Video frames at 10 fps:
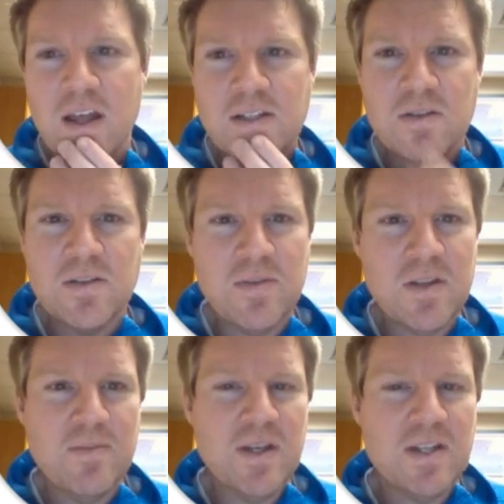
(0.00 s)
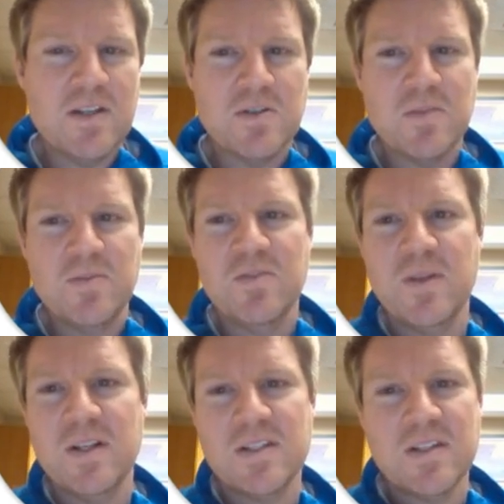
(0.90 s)
So some of the big social
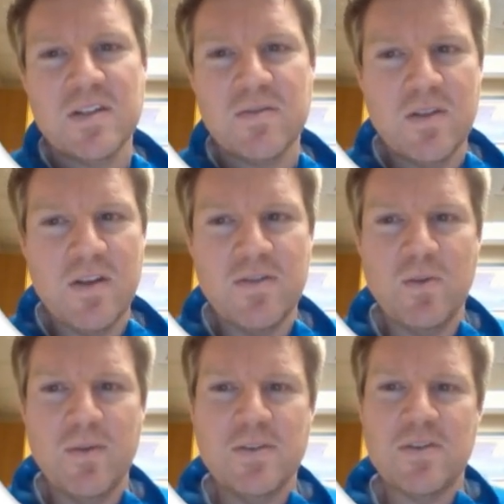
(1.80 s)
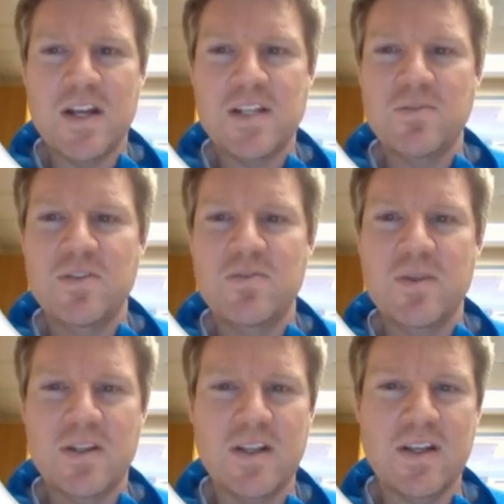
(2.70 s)
movements, you have the women's rights
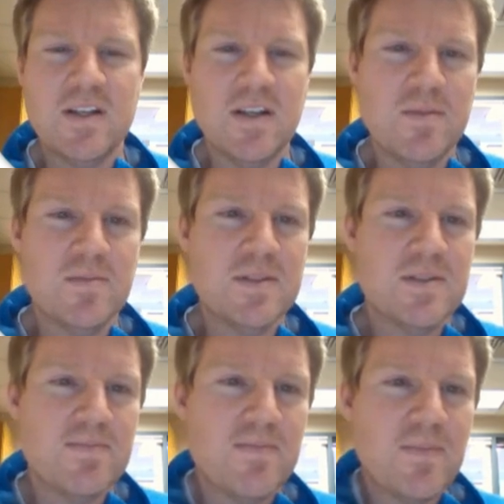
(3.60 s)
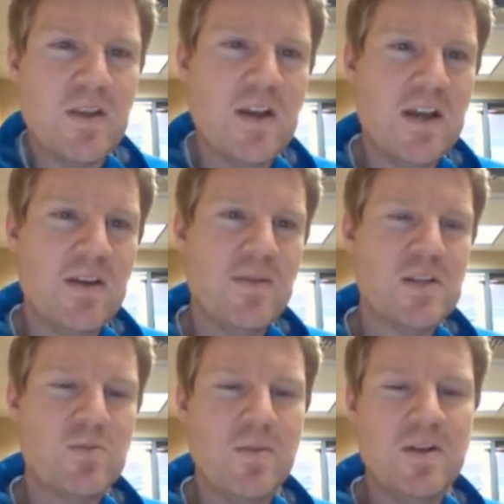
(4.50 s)
movement that comes
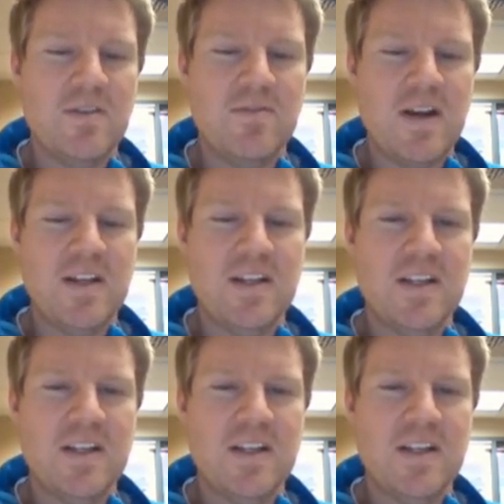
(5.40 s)
as women are fighting